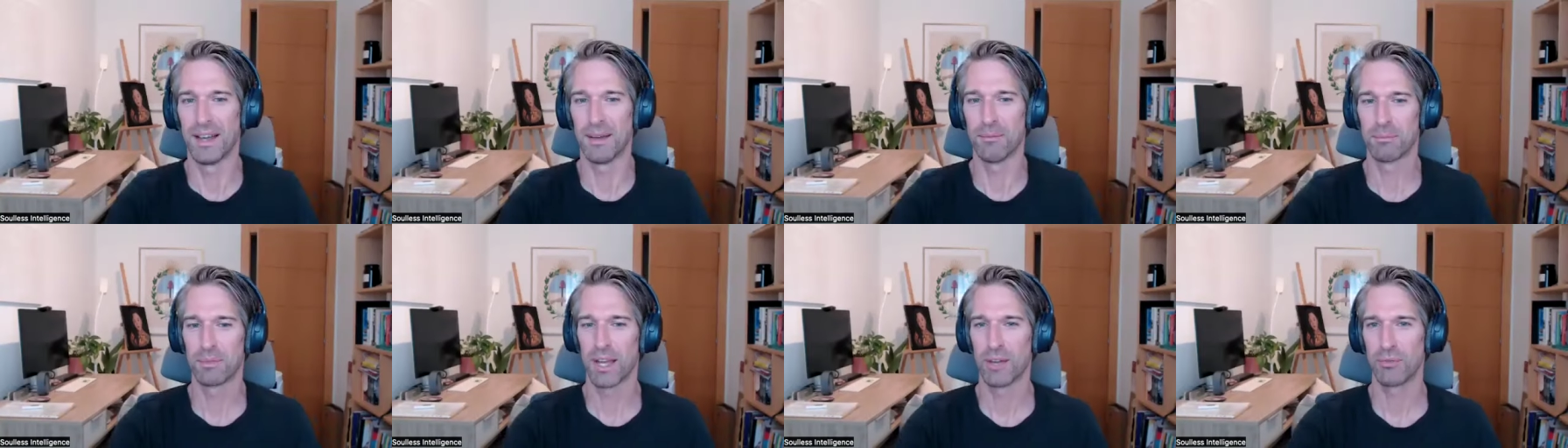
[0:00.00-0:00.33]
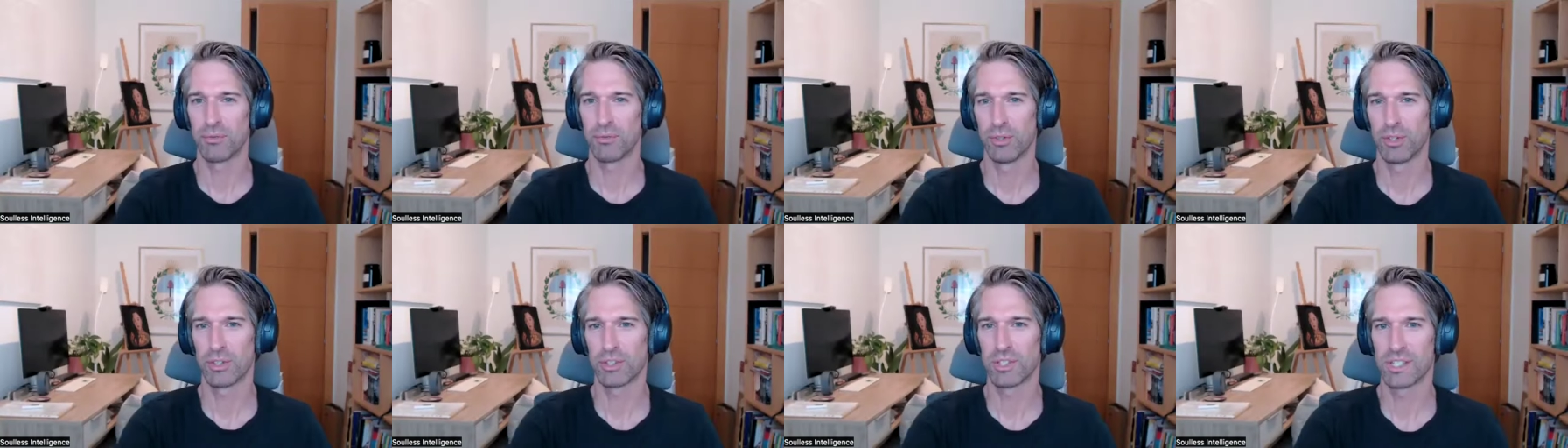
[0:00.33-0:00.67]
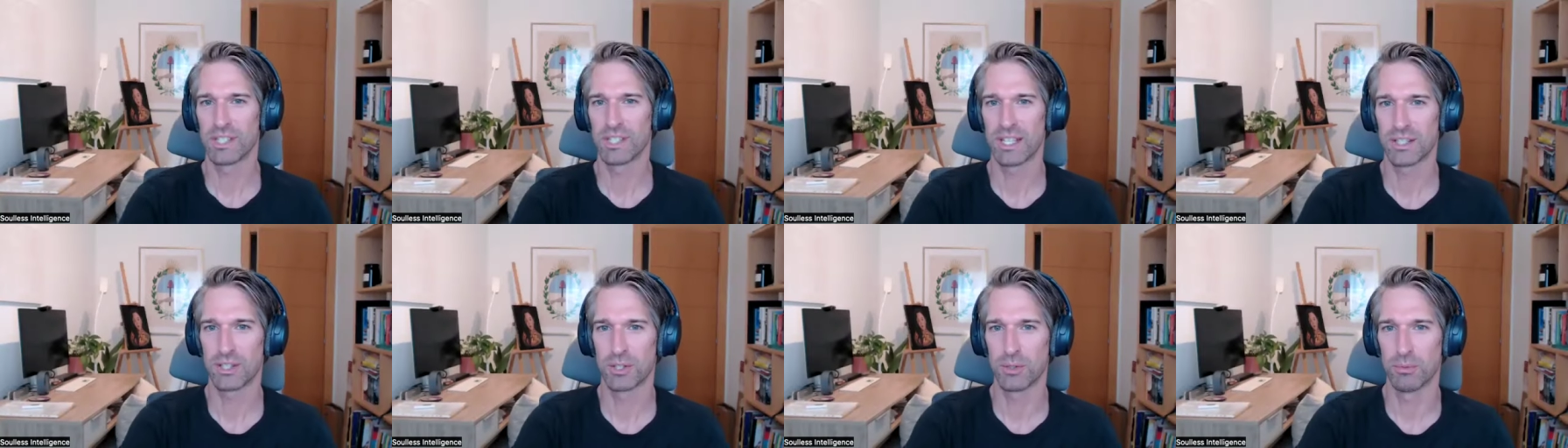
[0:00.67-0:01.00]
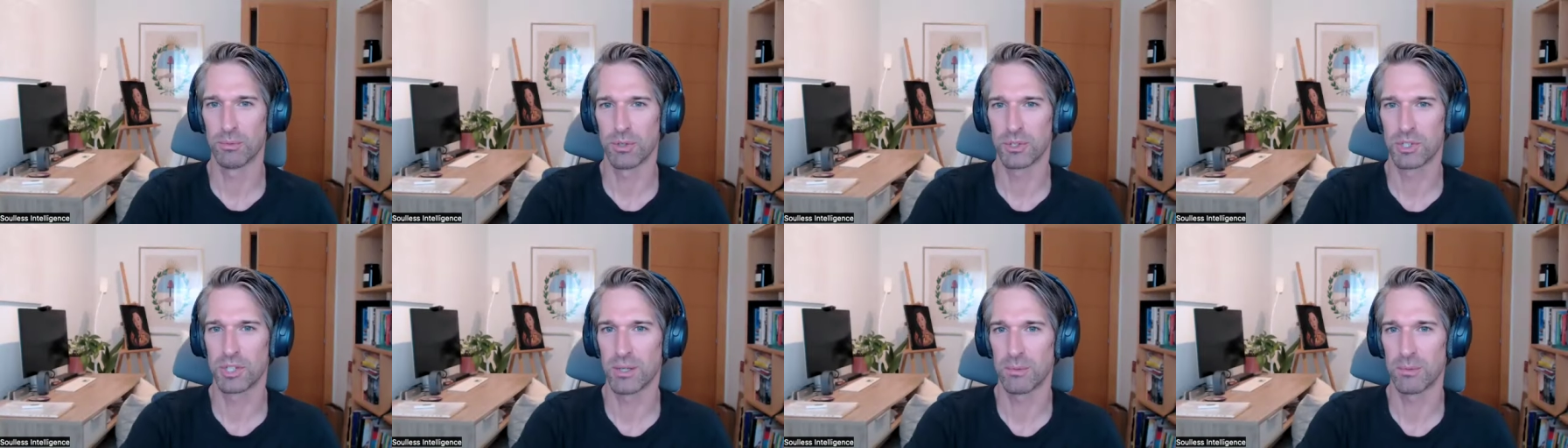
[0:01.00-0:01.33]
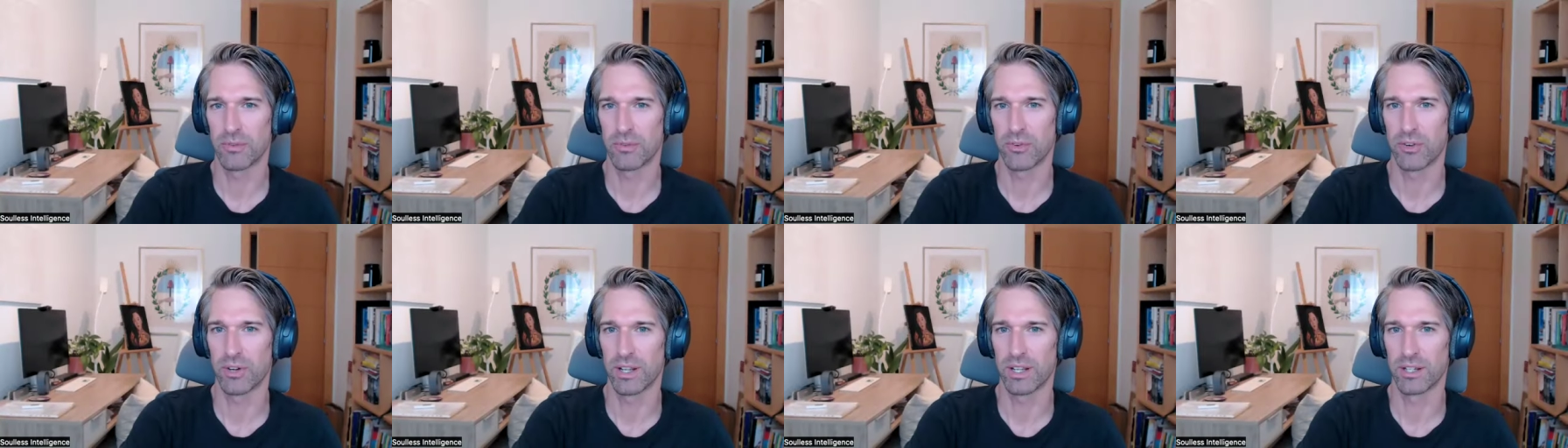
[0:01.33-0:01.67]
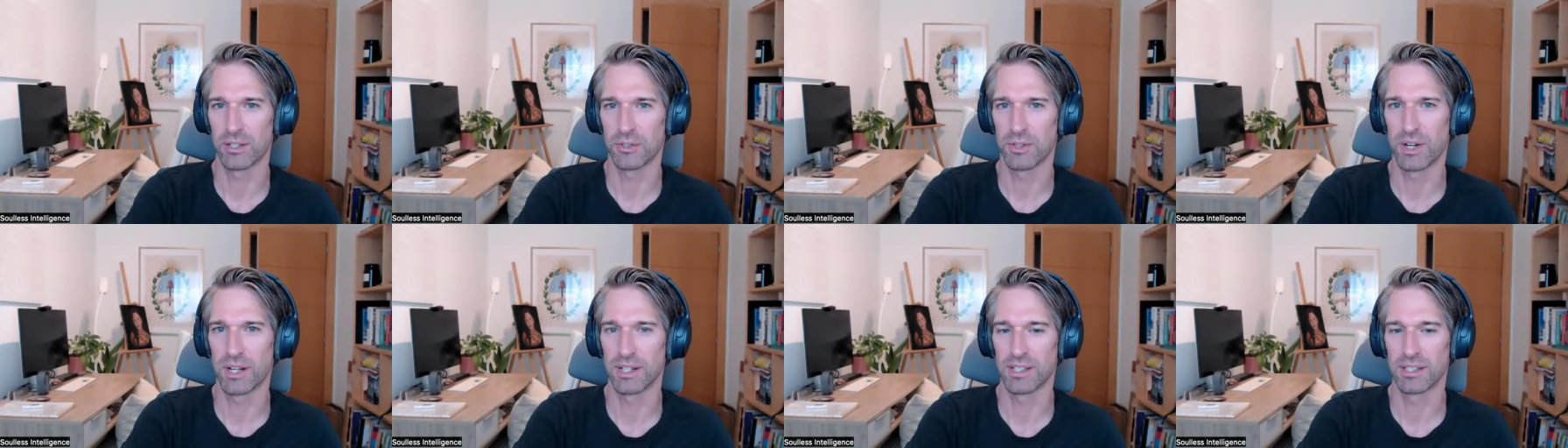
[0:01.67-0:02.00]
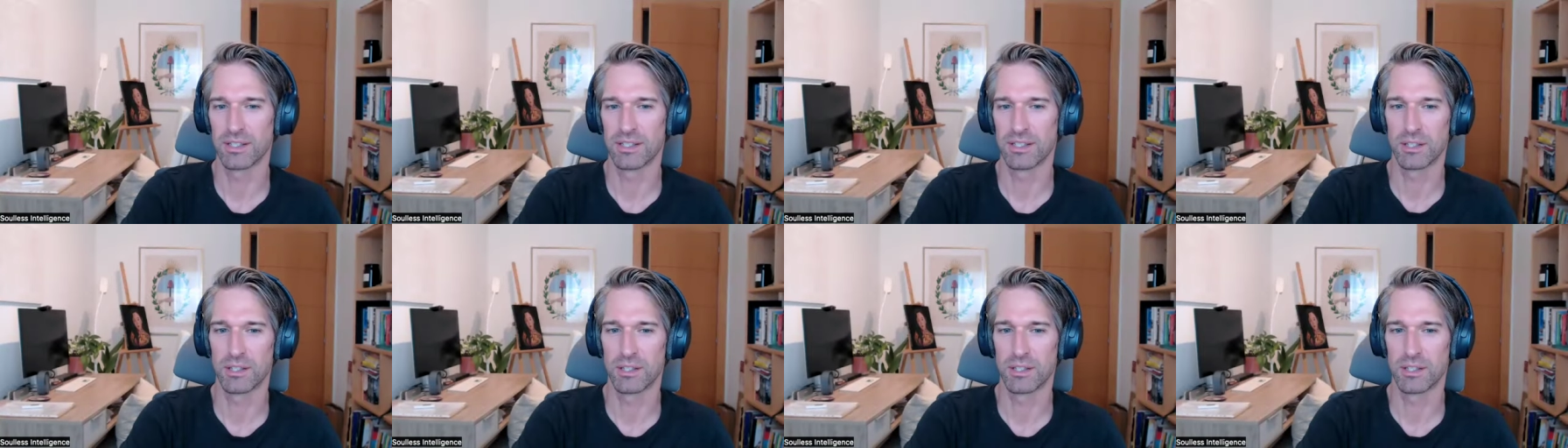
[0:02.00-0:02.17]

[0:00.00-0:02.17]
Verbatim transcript: yeah, I'm careful not to say too much here before I get dragged